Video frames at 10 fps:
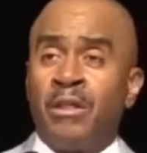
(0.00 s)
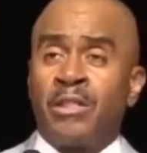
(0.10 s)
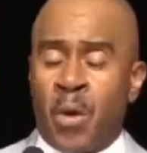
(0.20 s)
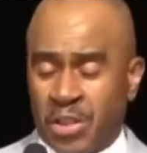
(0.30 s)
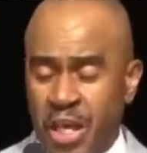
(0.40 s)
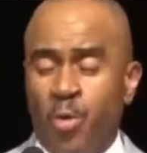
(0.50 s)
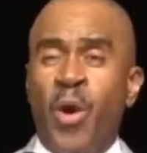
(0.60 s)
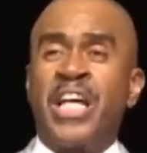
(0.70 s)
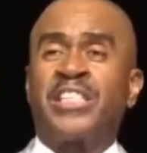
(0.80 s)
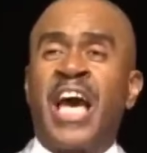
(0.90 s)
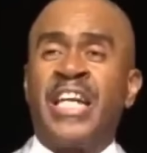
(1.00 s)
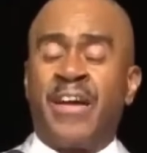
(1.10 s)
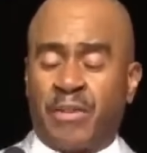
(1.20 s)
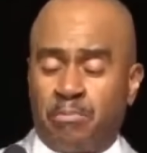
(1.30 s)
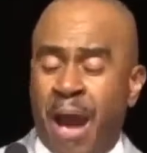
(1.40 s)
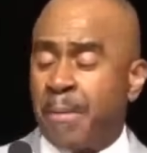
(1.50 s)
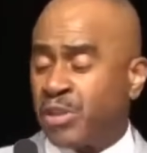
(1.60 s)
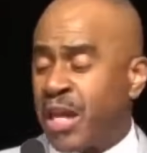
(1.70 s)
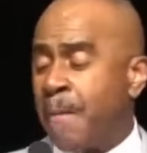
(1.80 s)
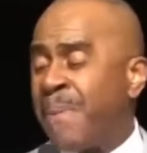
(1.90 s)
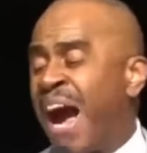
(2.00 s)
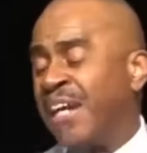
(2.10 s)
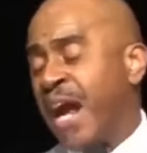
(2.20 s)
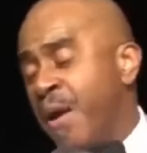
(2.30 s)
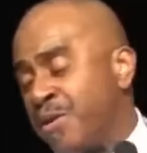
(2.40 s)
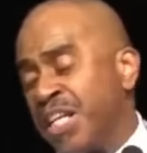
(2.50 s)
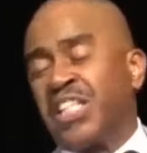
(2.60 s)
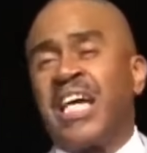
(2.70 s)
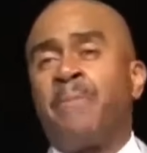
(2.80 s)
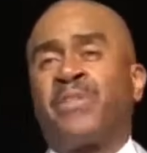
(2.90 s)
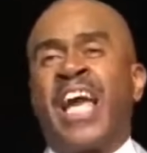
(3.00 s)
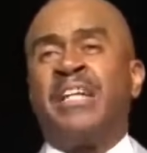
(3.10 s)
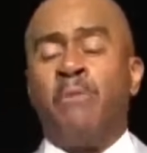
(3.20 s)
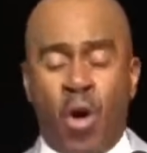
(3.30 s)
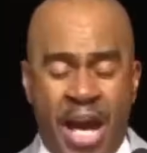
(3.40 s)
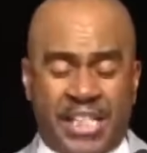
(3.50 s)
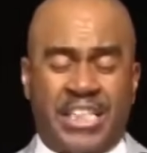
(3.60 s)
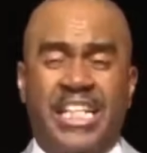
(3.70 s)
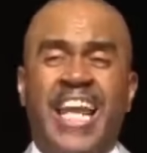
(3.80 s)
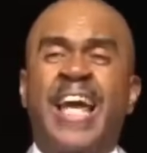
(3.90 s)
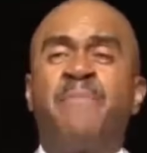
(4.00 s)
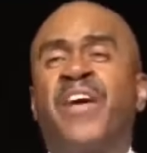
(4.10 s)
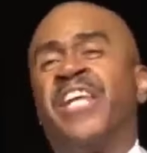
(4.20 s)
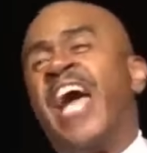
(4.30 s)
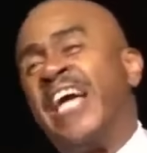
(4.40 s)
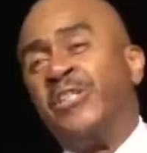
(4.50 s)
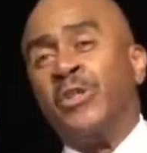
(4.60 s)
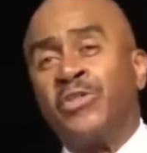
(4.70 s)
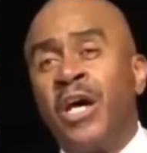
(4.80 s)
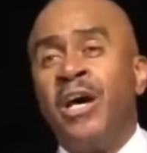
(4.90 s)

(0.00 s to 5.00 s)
Someone said, where is that at? The Bible said, by inheritance he obtained a more excellent name than the angels.